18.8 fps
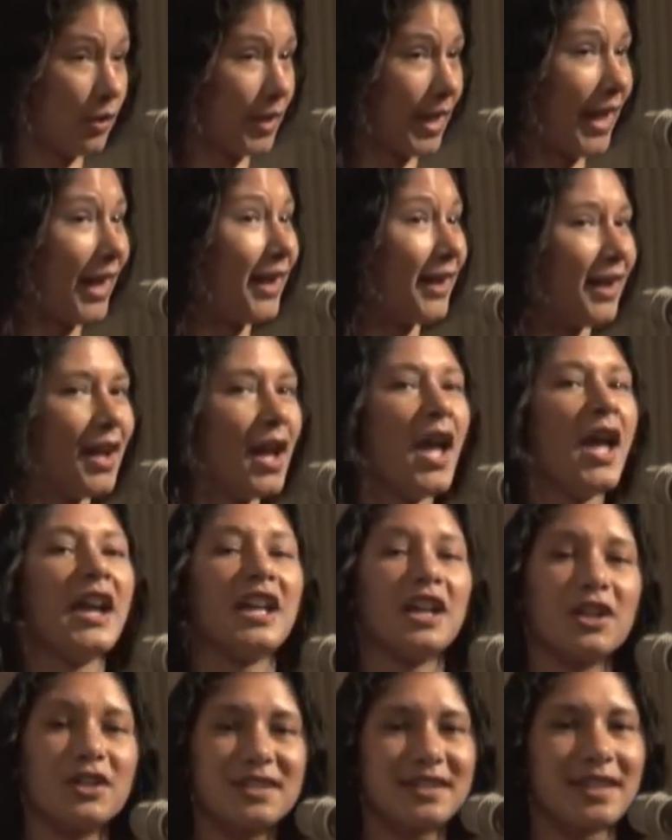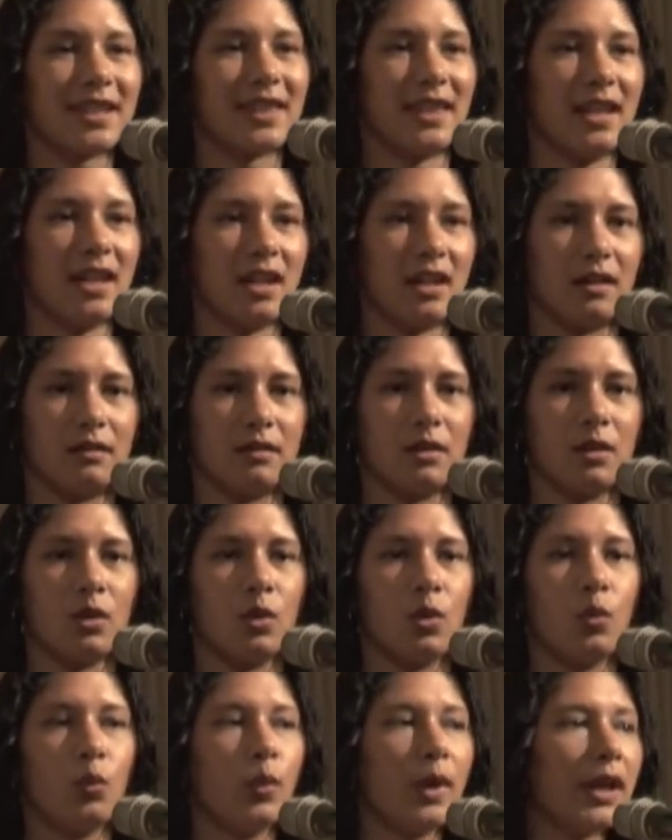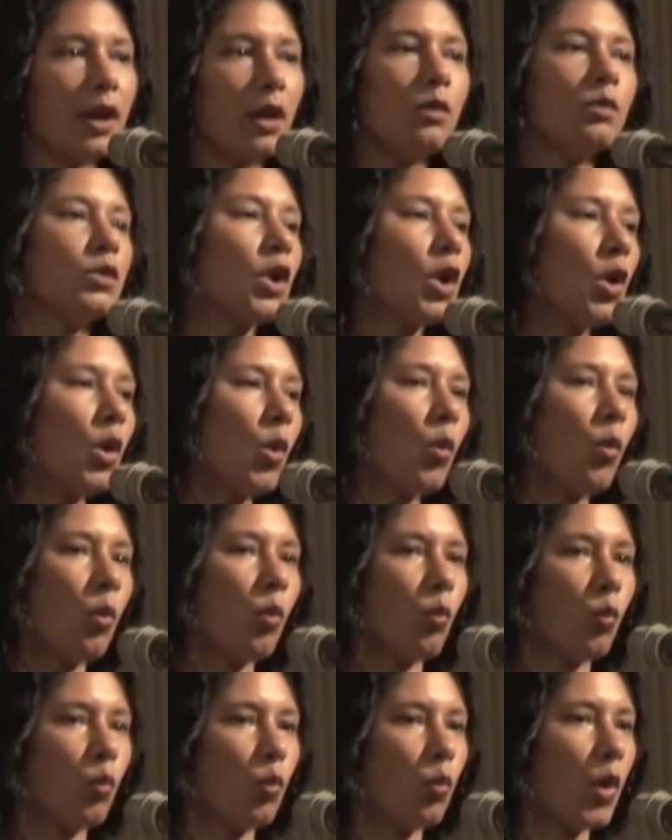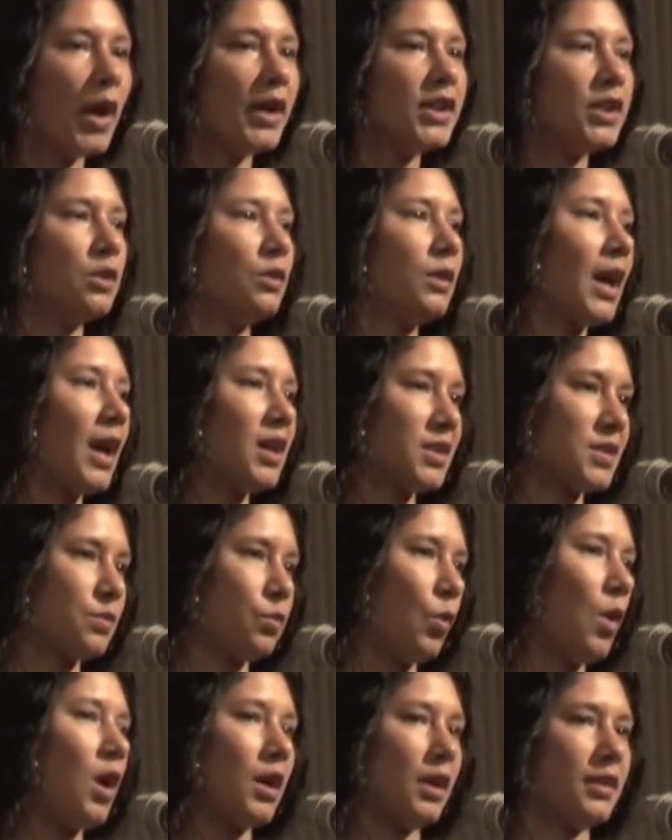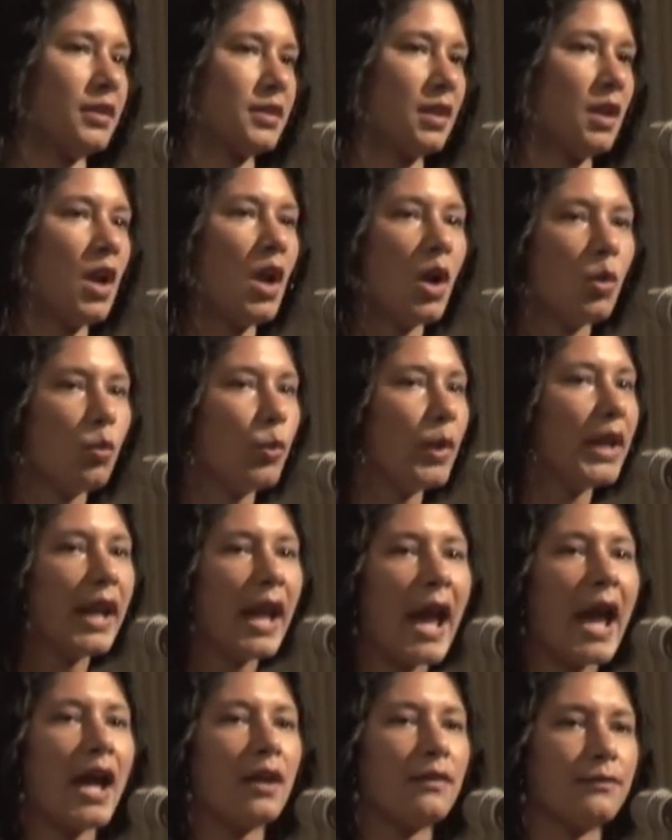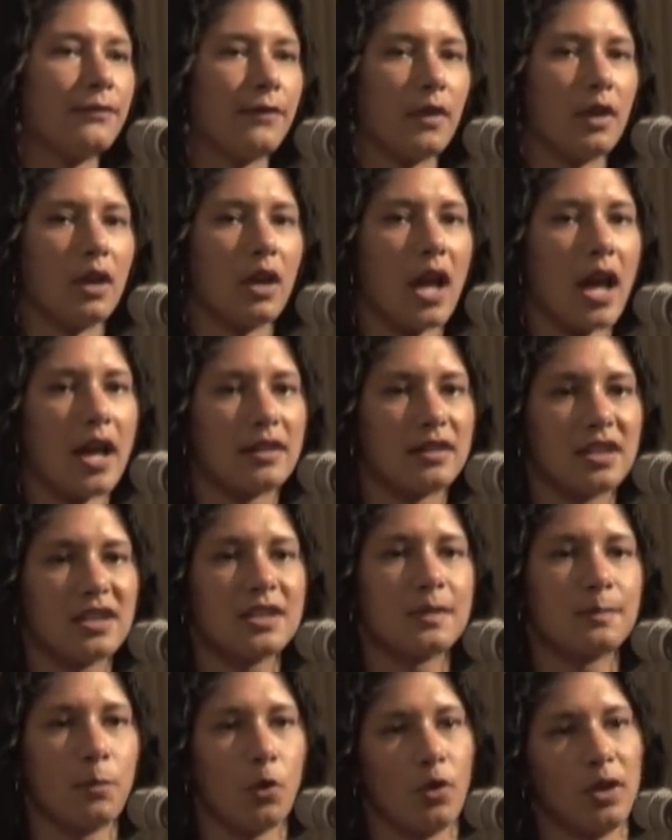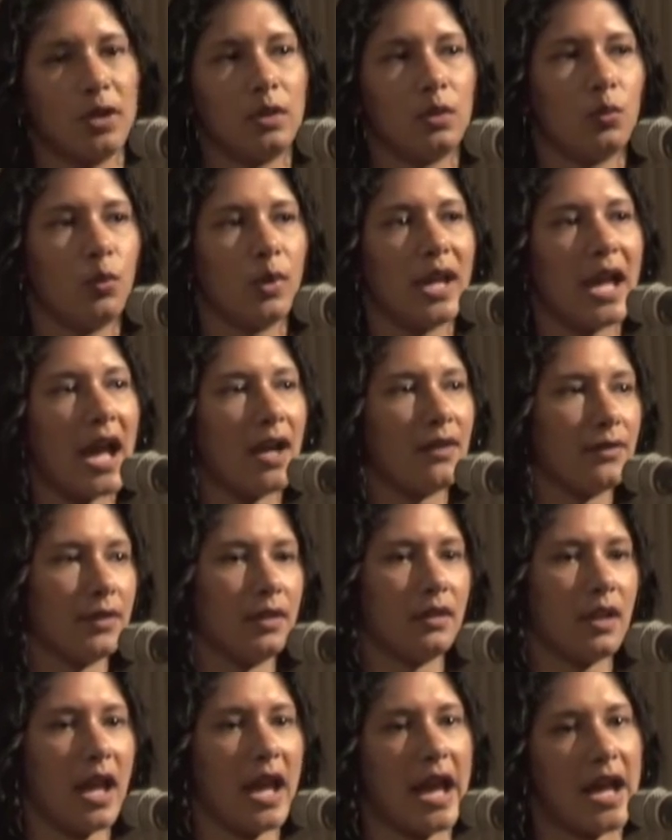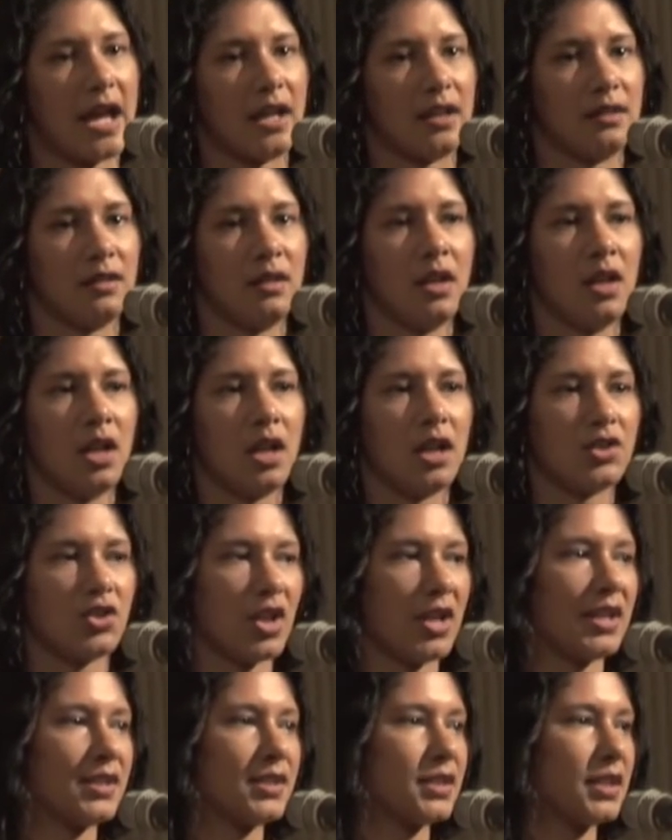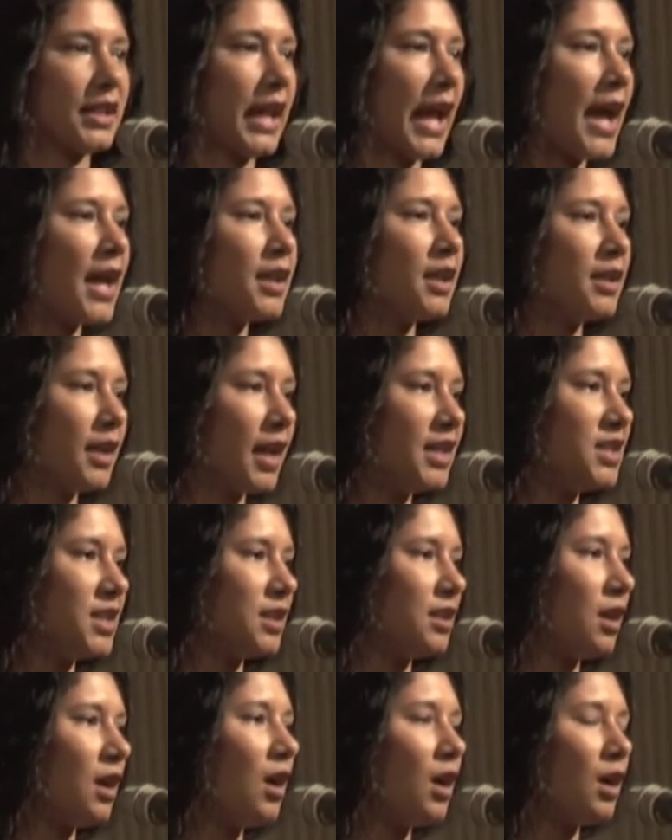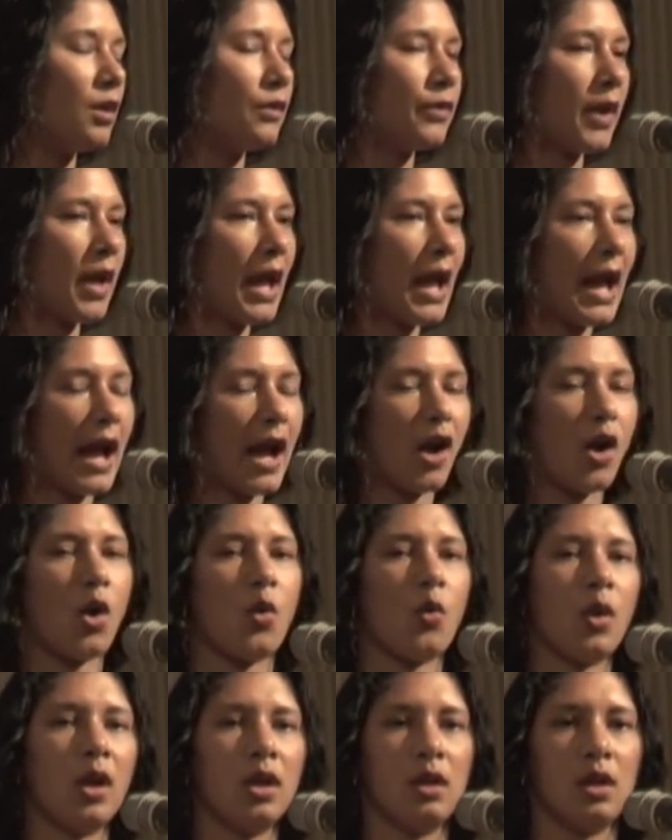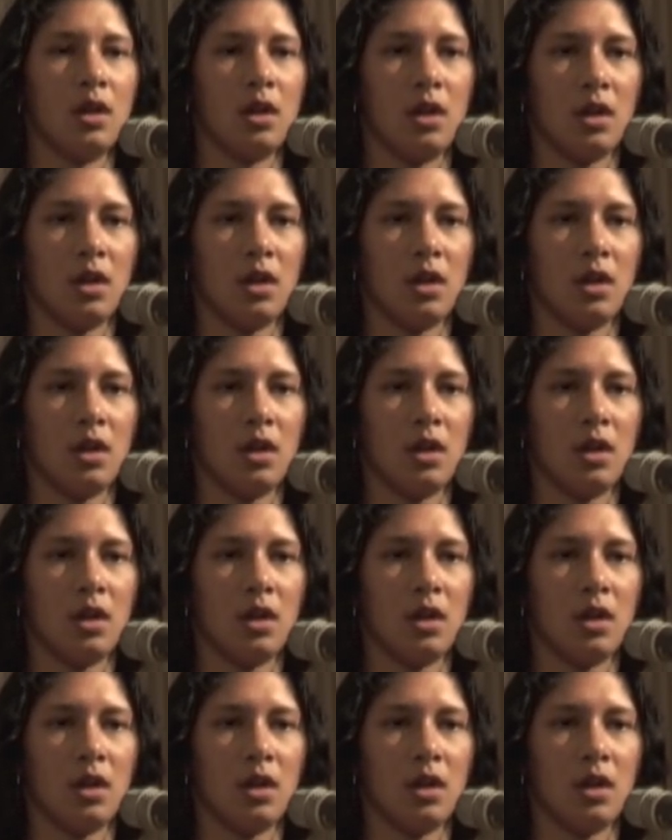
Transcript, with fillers: okay, here's the thing. We don't know what you guys want. We have at this point, we haven't had a chance to get an idea of how